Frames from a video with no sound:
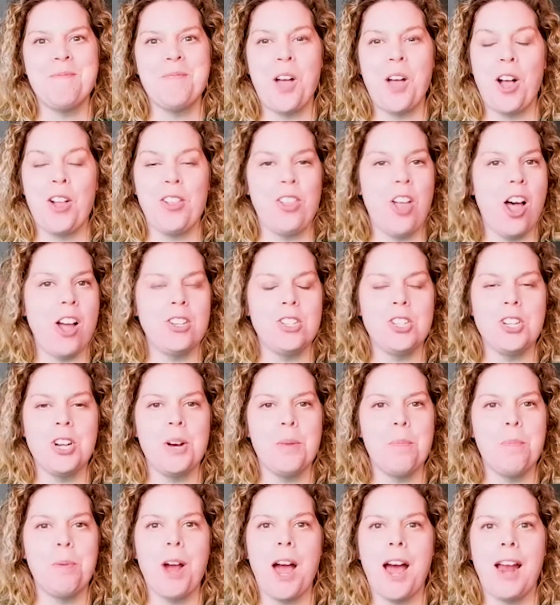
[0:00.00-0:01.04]
a
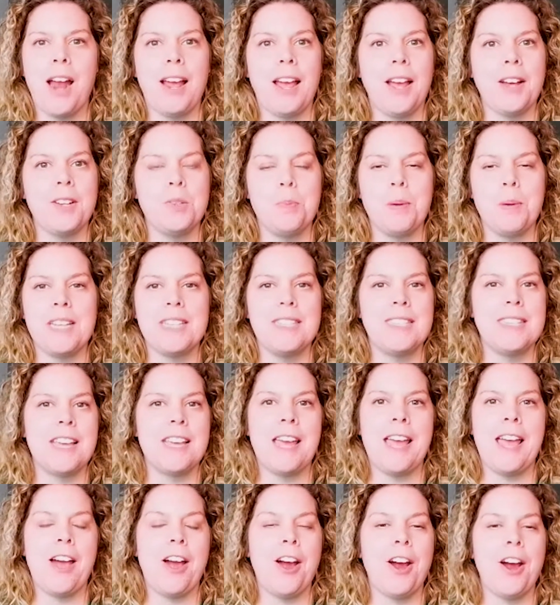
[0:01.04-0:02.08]
long-term product because
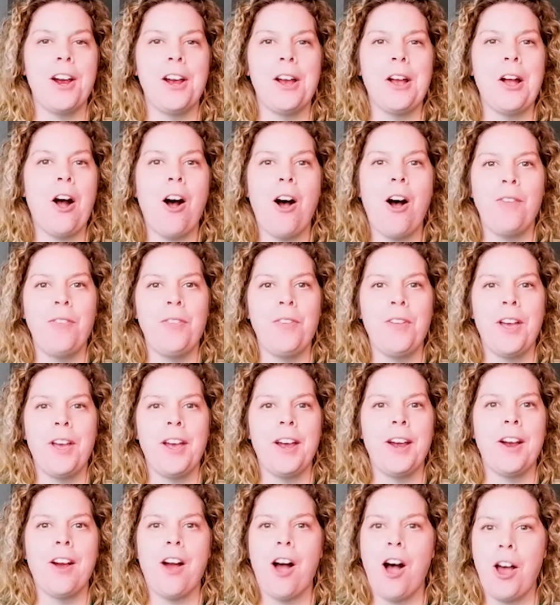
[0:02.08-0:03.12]
they are on
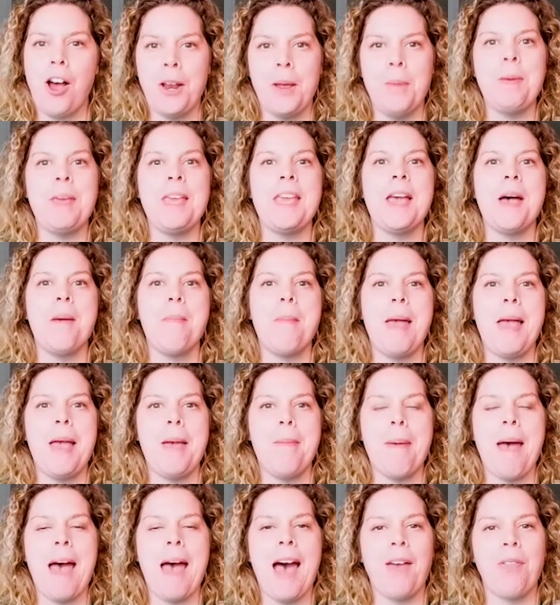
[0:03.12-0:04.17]
their on a
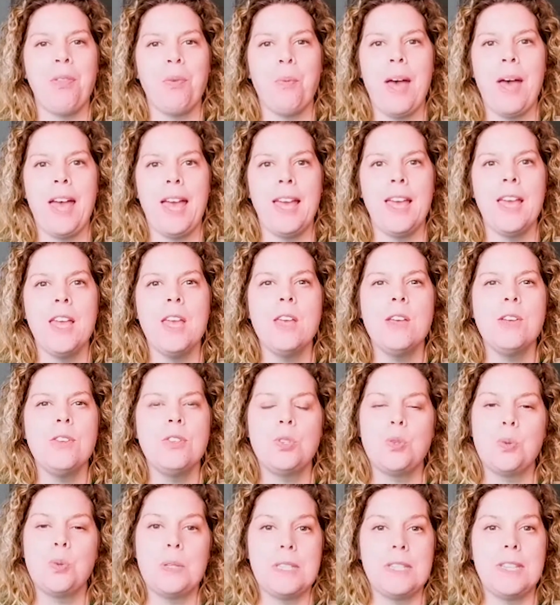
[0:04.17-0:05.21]
PMA pathway.
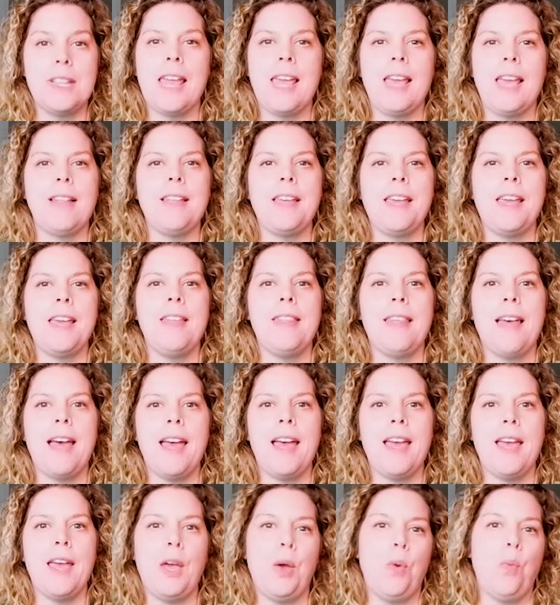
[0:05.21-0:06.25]
So it's likely
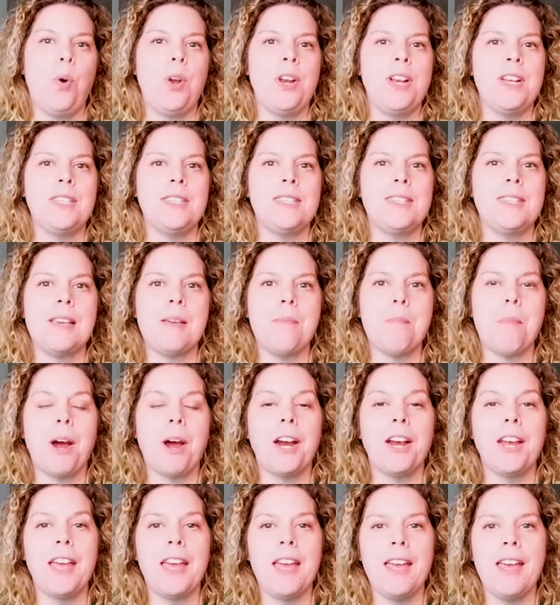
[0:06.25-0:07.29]
that it wouldn't see
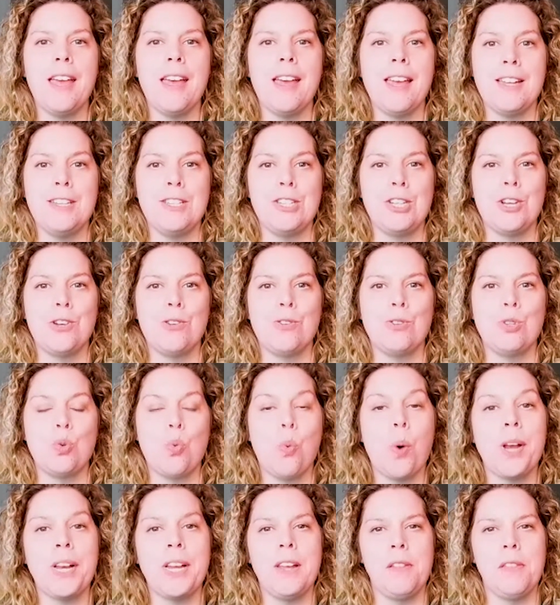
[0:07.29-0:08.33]
market until
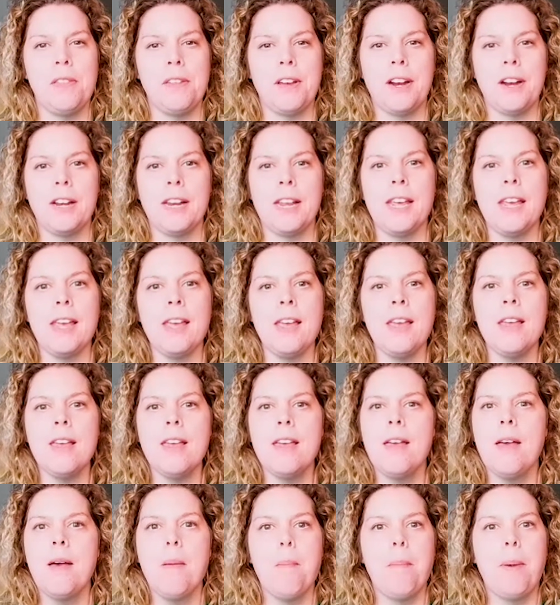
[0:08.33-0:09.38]
2030,
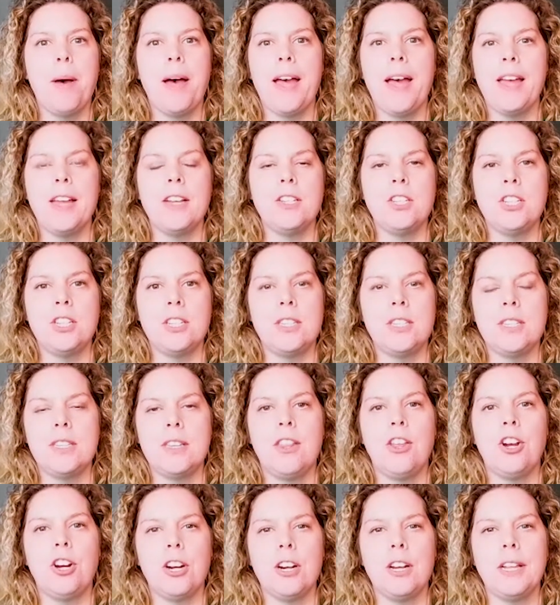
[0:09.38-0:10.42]
but just
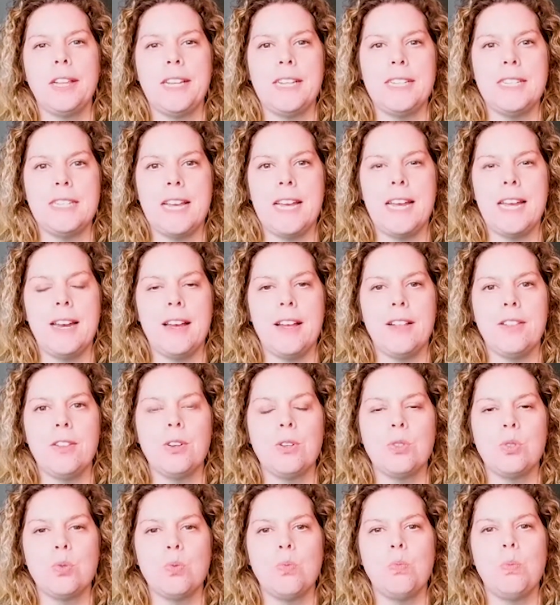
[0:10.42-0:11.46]
the early data
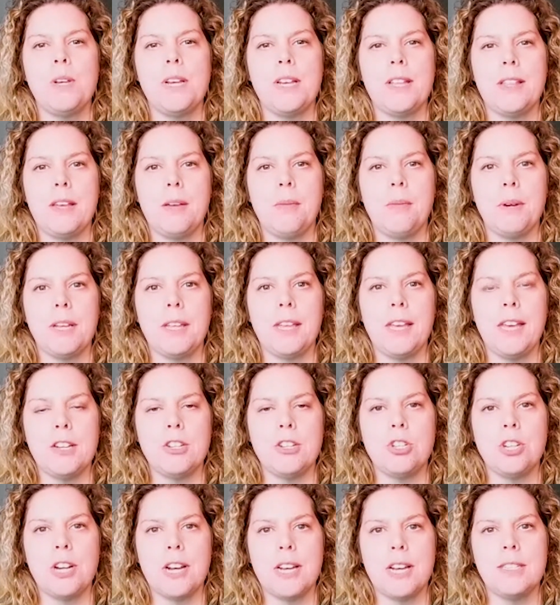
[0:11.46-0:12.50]
looks really, really
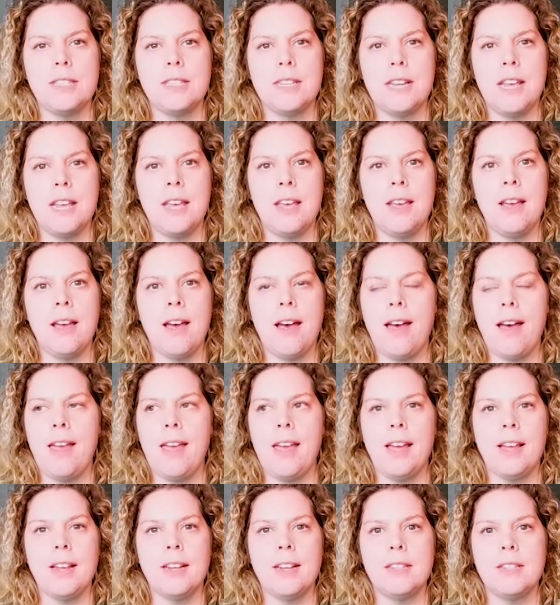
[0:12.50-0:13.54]
interesting.
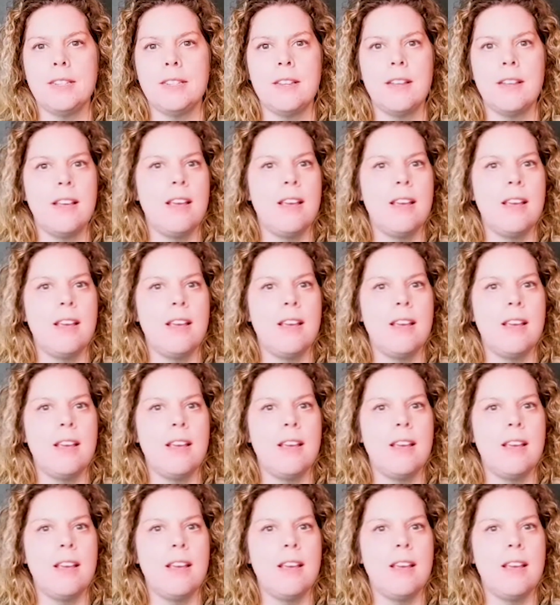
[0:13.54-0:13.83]
And